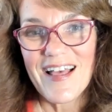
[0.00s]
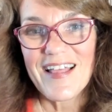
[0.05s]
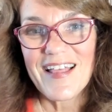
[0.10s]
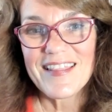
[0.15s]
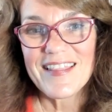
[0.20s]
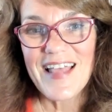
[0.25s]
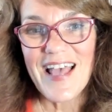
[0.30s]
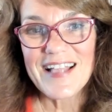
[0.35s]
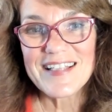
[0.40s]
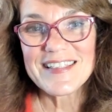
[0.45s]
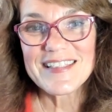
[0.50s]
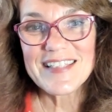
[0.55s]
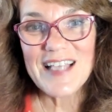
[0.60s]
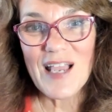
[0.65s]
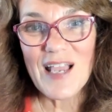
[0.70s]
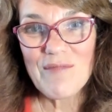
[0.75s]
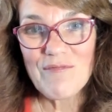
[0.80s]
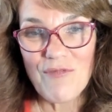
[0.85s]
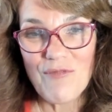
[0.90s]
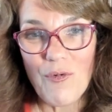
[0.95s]
that
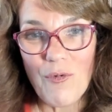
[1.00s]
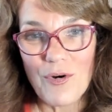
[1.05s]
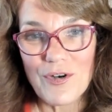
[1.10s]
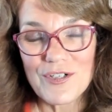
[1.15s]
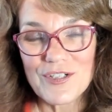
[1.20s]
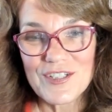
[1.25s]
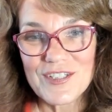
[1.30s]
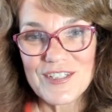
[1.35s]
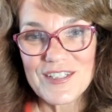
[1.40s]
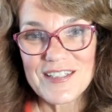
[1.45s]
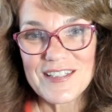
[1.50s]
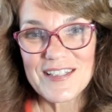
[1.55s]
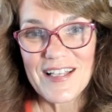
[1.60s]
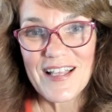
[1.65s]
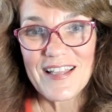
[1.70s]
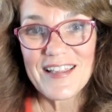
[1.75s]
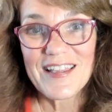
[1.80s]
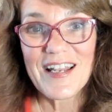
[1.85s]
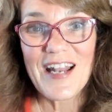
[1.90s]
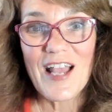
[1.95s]
same force,
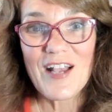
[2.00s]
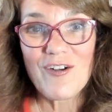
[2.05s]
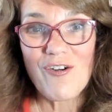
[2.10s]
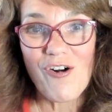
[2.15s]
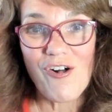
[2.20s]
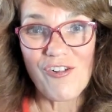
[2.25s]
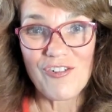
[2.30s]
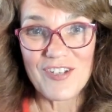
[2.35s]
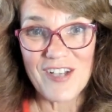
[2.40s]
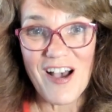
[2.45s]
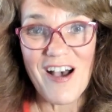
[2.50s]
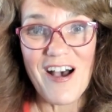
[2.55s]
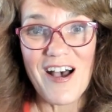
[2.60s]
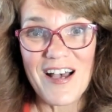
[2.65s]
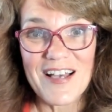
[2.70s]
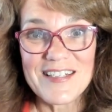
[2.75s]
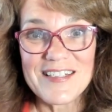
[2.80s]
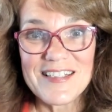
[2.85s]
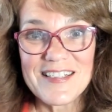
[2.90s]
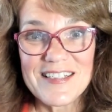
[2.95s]
that I call
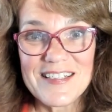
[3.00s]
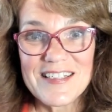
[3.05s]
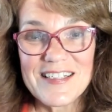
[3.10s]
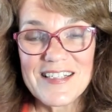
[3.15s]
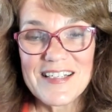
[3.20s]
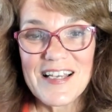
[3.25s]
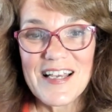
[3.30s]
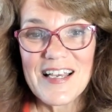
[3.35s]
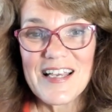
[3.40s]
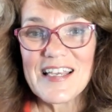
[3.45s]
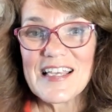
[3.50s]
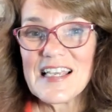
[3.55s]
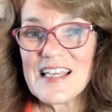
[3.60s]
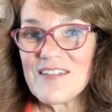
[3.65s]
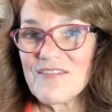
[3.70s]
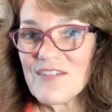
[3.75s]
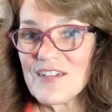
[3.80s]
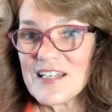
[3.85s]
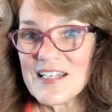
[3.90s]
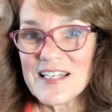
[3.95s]
God,
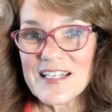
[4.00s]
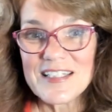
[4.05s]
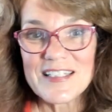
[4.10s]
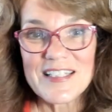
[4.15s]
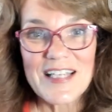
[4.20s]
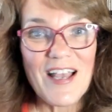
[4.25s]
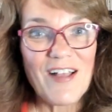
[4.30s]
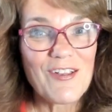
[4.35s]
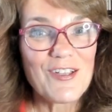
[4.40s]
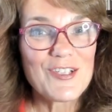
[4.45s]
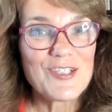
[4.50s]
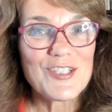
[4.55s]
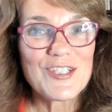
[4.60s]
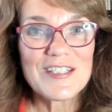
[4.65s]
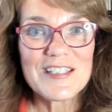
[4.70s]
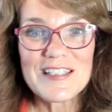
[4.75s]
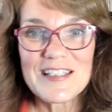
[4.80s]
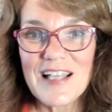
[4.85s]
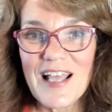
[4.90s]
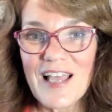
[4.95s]
infinite
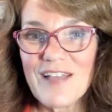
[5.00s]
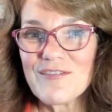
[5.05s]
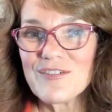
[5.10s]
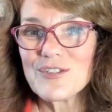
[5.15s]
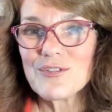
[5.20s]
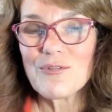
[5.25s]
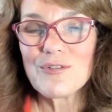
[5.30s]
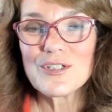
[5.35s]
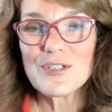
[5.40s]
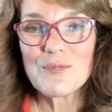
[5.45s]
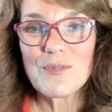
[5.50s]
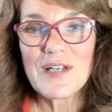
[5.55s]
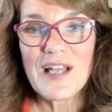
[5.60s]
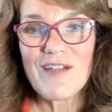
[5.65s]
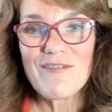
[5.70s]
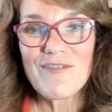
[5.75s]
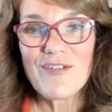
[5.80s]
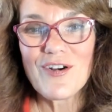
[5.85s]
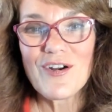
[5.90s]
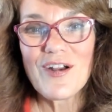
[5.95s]
intelligence, life source,
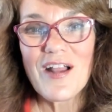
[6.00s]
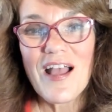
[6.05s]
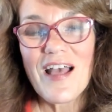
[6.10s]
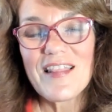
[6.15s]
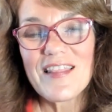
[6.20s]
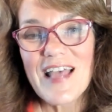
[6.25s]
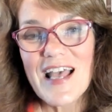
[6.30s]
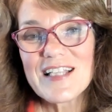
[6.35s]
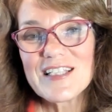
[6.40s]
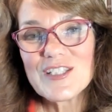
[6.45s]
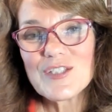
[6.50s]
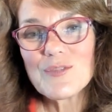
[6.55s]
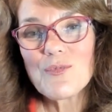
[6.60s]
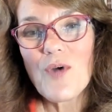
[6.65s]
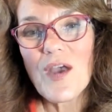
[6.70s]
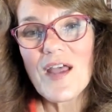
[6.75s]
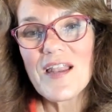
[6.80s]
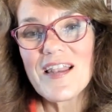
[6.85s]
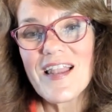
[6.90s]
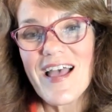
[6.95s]
whatever, that's
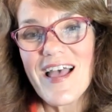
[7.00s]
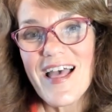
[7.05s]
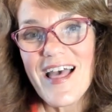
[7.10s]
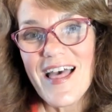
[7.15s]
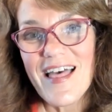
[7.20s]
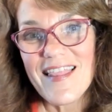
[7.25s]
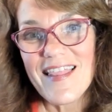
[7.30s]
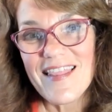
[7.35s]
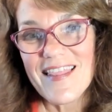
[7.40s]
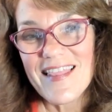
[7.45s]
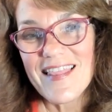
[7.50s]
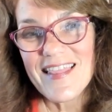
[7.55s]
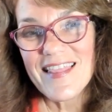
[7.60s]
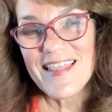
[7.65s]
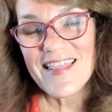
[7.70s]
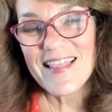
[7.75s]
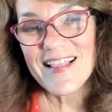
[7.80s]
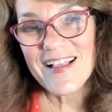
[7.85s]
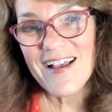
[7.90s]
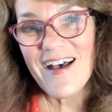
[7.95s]
when
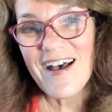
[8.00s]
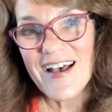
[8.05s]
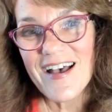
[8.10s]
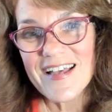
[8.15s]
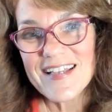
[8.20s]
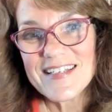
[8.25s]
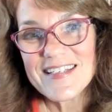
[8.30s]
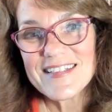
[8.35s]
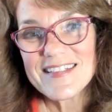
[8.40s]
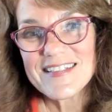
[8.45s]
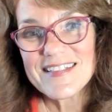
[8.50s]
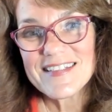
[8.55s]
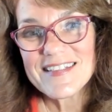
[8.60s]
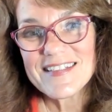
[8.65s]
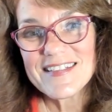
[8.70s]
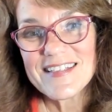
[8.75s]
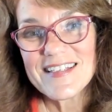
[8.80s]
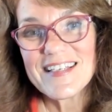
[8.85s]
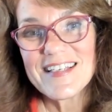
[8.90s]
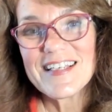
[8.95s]
God
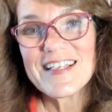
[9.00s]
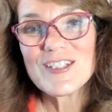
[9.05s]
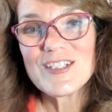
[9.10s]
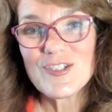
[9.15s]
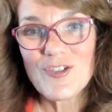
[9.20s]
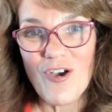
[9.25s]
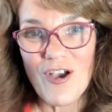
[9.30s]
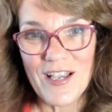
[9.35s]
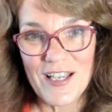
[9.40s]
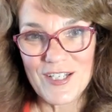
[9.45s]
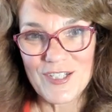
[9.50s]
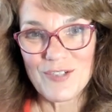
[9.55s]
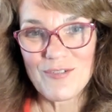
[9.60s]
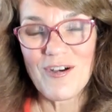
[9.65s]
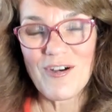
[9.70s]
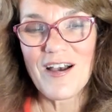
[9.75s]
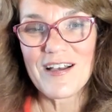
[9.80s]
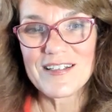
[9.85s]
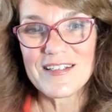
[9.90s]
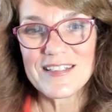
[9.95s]
is talking to
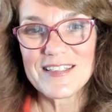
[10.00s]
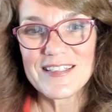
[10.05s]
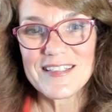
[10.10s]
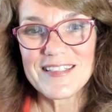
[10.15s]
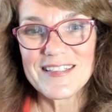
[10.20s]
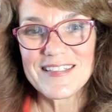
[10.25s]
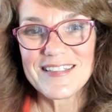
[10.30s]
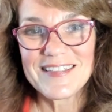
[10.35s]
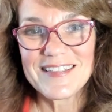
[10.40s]
us.